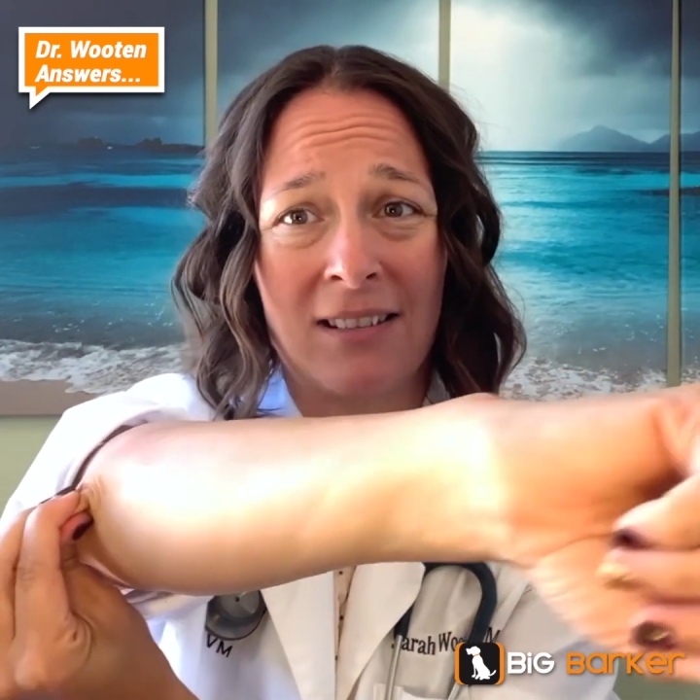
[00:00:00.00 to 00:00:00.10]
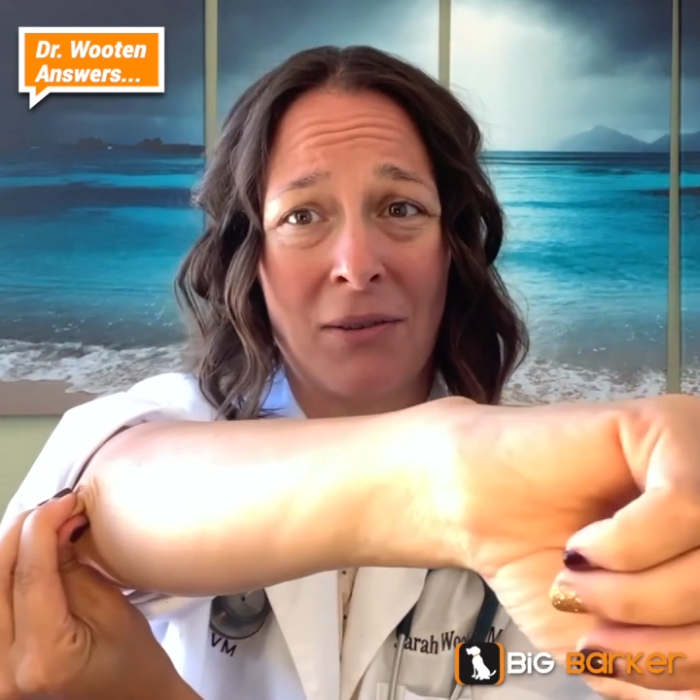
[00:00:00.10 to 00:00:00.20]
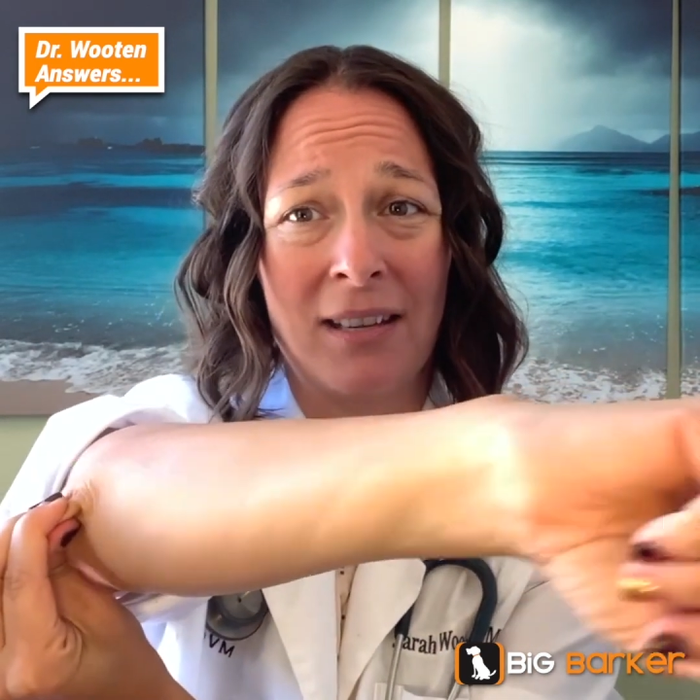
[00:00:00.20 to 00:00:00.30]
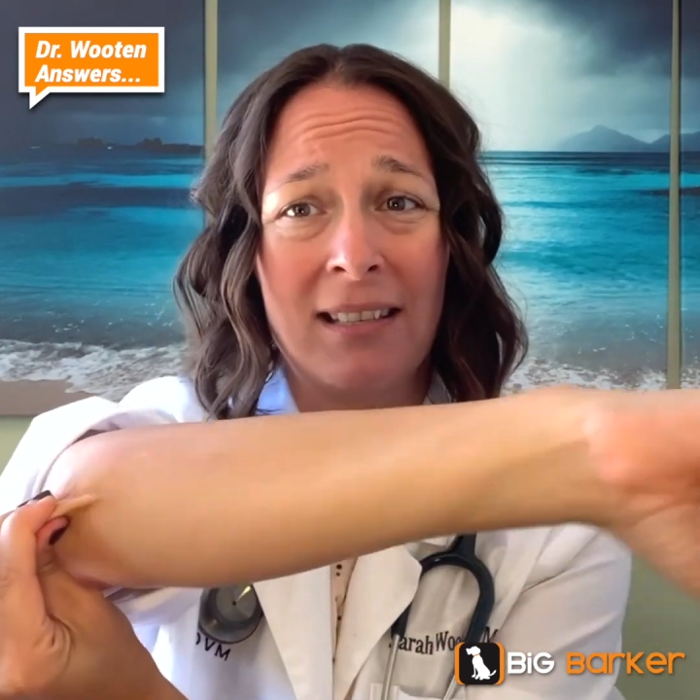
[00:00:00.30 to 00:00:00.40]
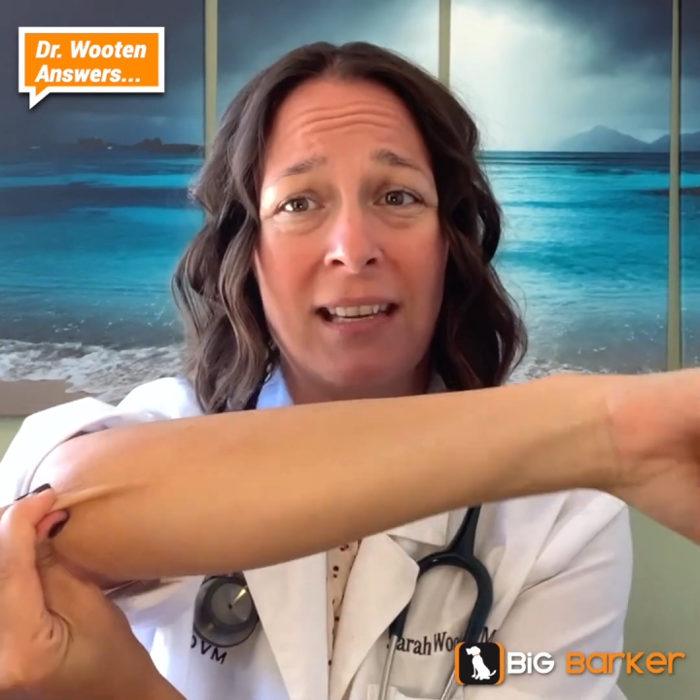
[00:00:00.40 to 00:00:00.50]

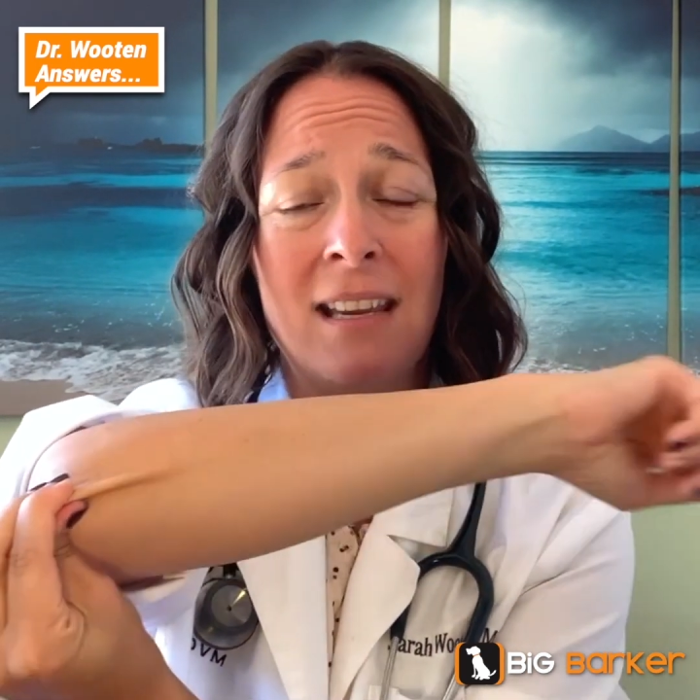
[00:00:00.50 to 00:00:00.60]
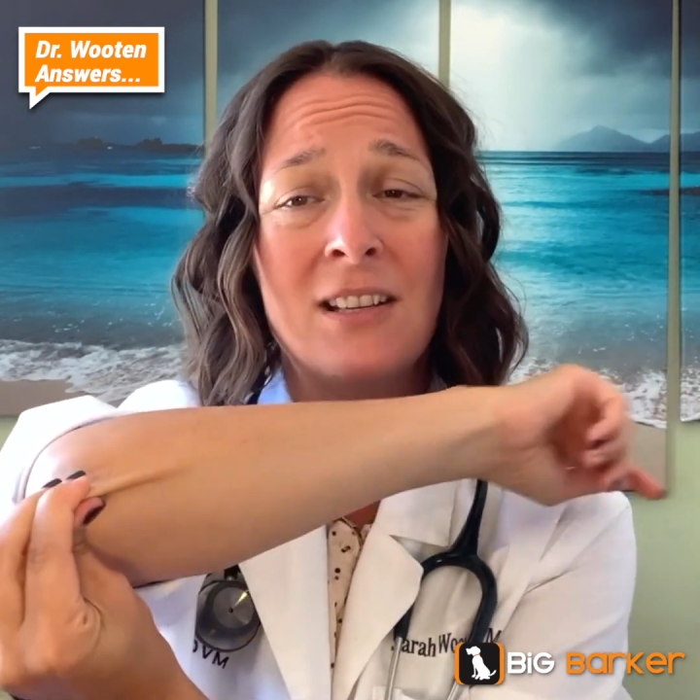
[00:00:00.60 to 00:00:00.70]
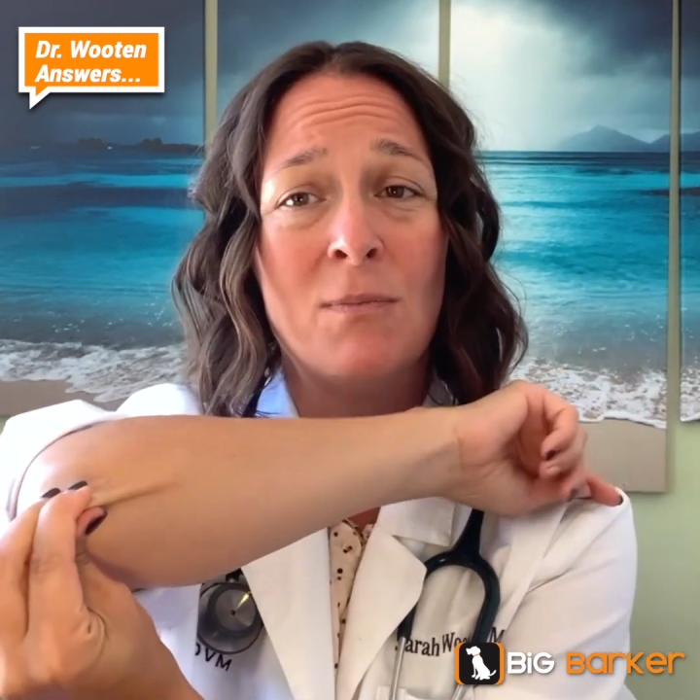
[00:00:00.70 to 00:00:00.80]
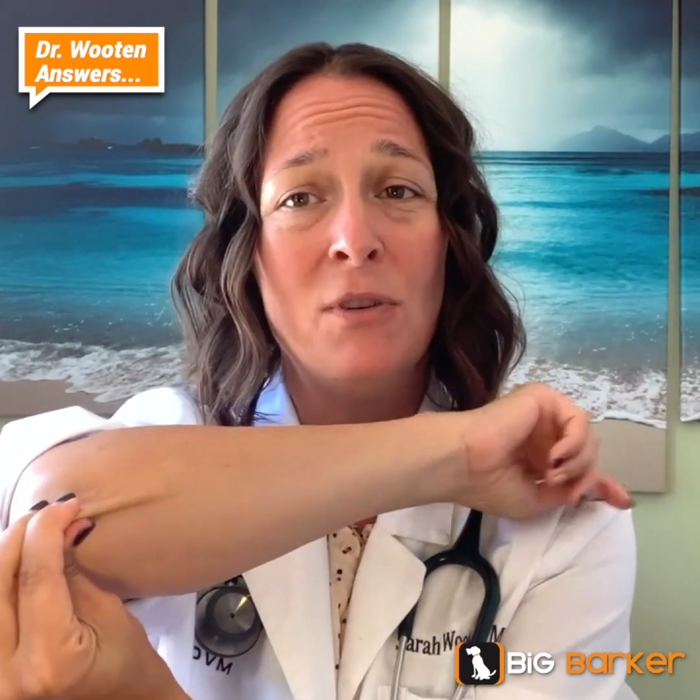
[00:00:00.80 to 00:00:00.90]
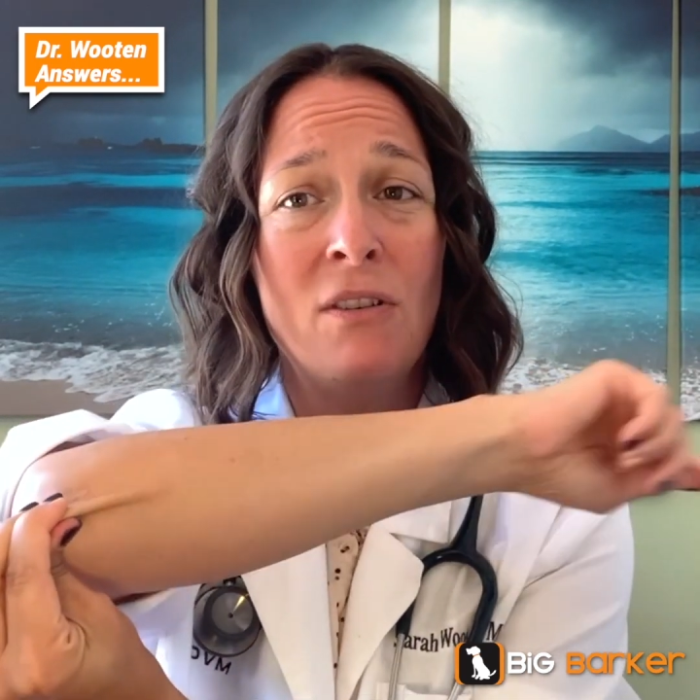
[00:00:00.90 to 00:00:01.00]
So this skin
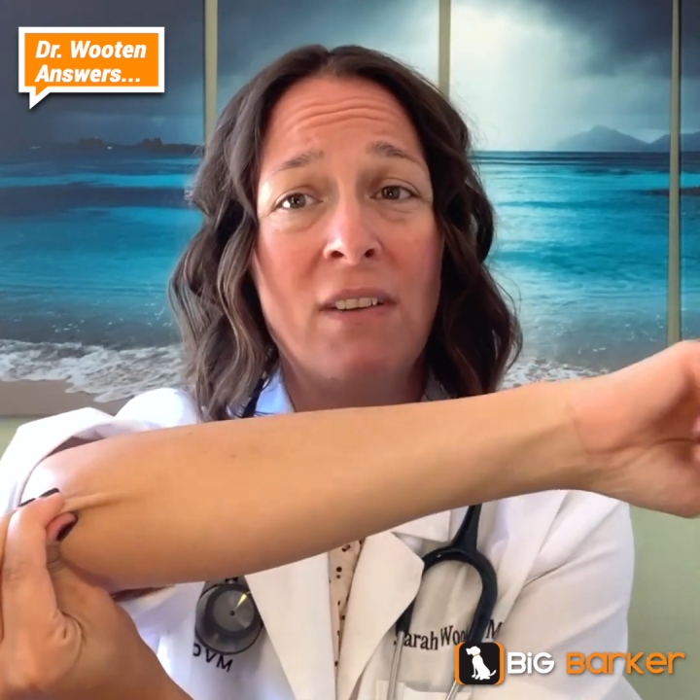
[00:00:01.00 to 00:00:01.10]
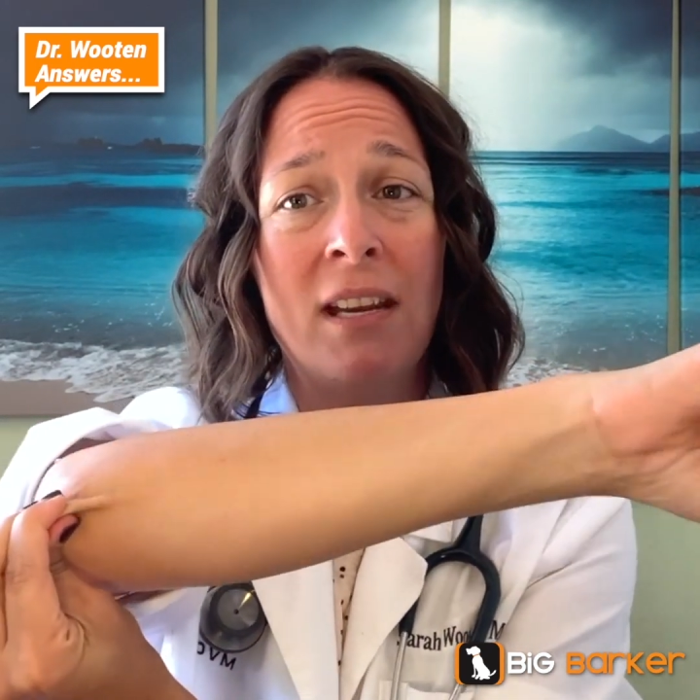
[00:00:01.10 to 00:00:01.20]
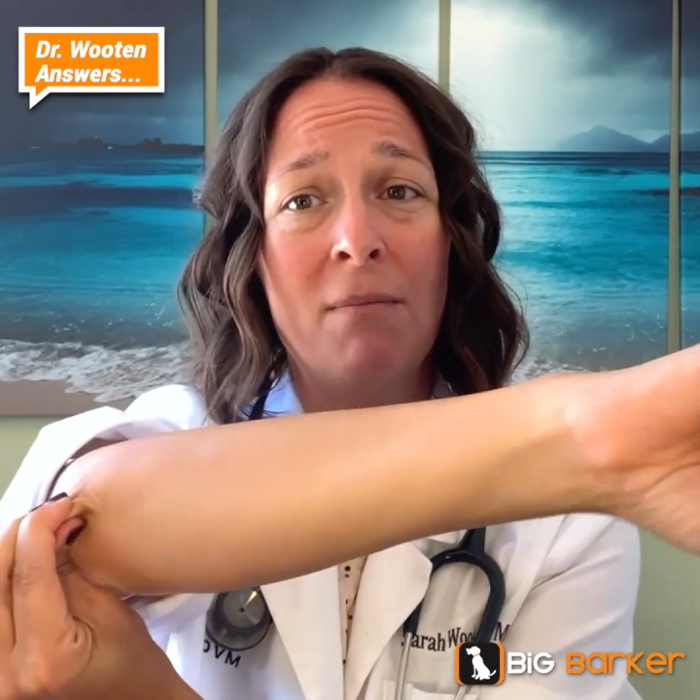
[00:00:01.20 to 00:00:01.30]
is moving